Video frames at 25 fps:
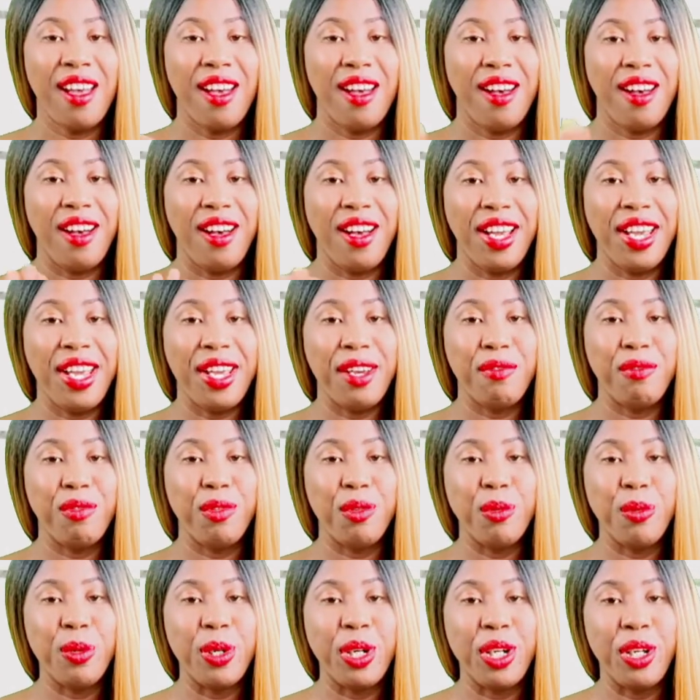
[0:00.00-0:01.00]
Hi
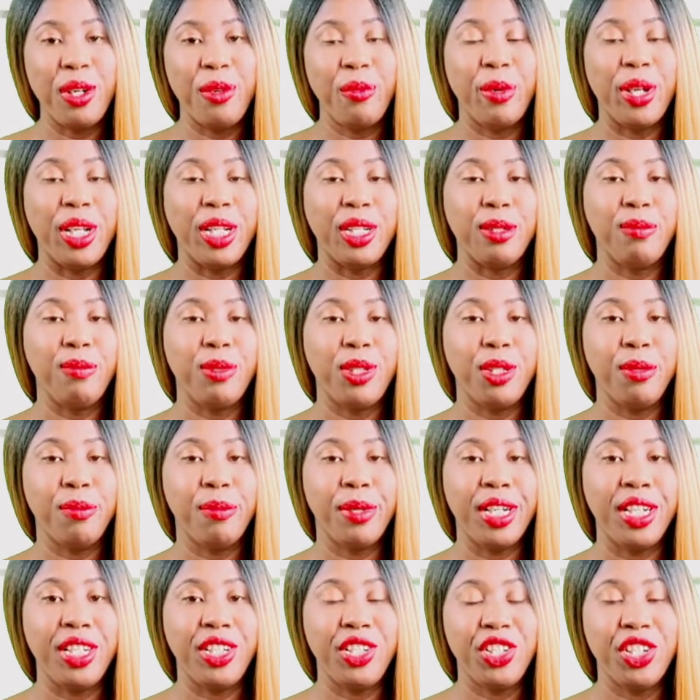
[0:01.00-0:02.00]
everyone, welcome to
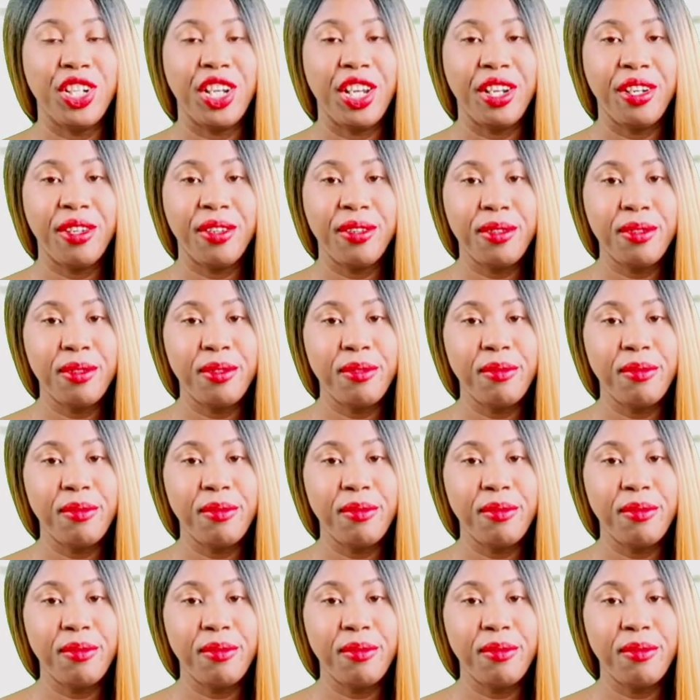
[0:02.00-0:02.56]
my channel.